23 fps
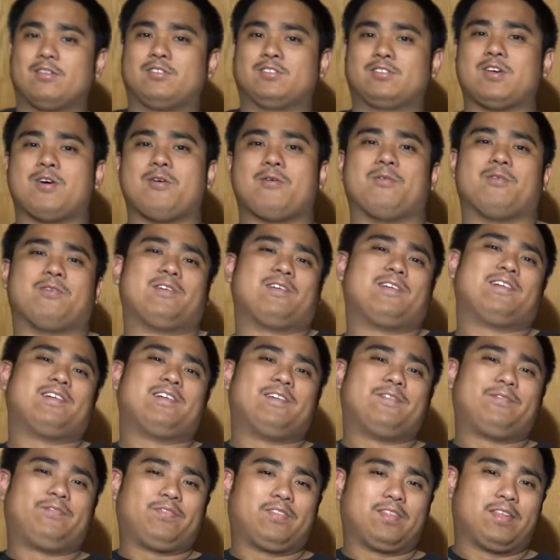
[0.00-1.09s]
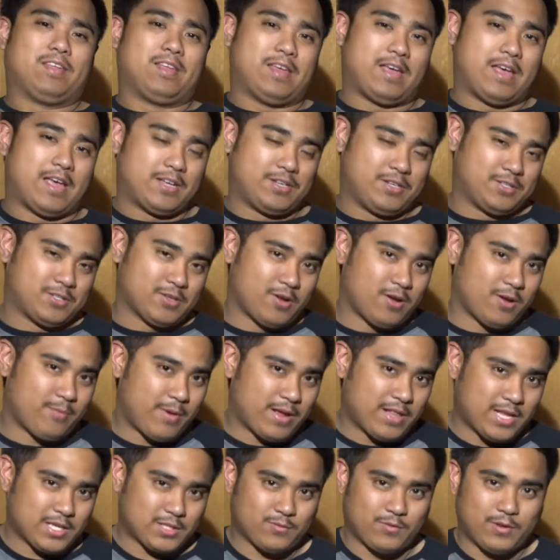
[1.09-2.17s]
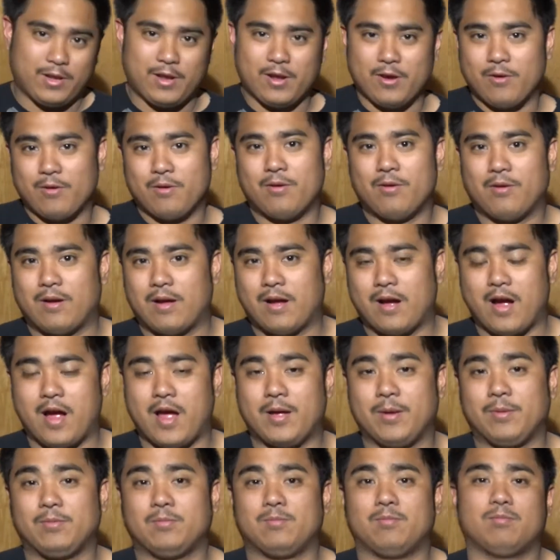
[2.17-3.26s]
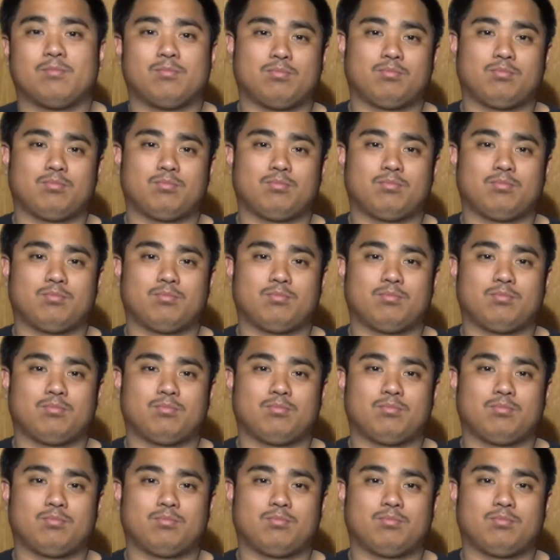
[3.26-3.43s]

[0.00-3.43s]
So, as you saw in my last video, I